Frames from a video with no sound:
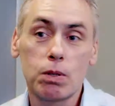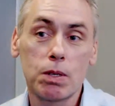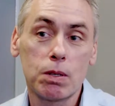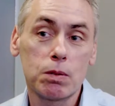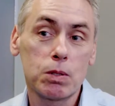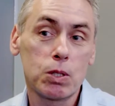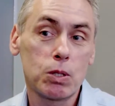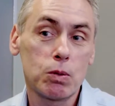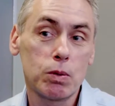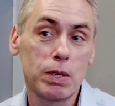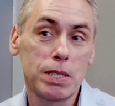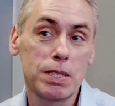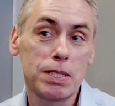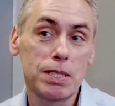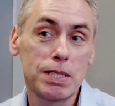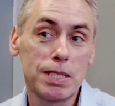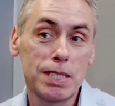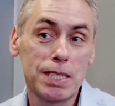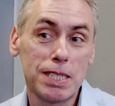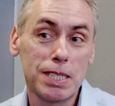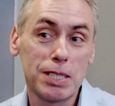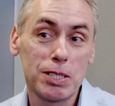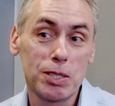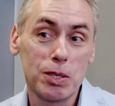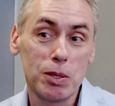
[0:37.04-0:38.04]
when I was 20
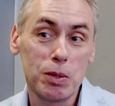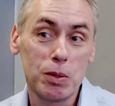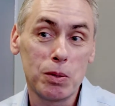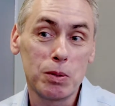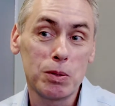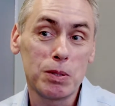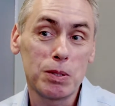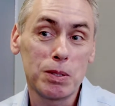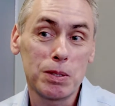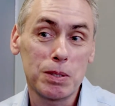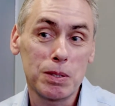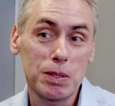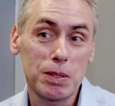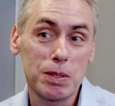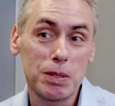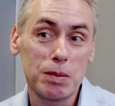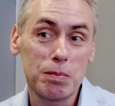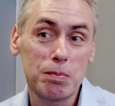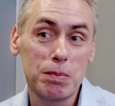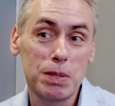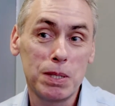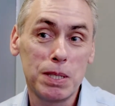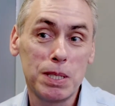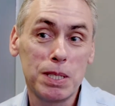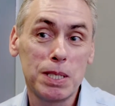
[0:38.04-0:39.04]
years old.
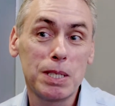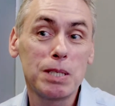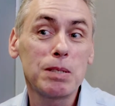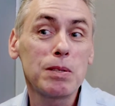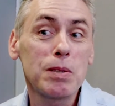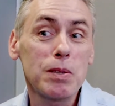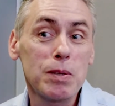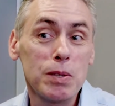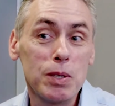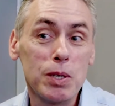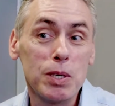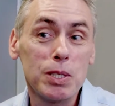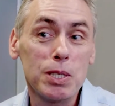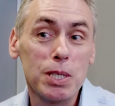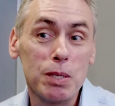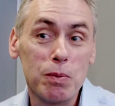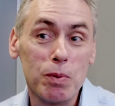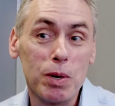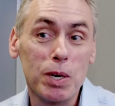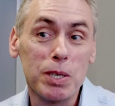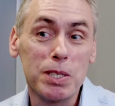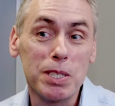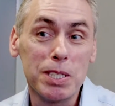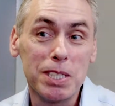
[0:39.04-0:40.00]
I've been here 31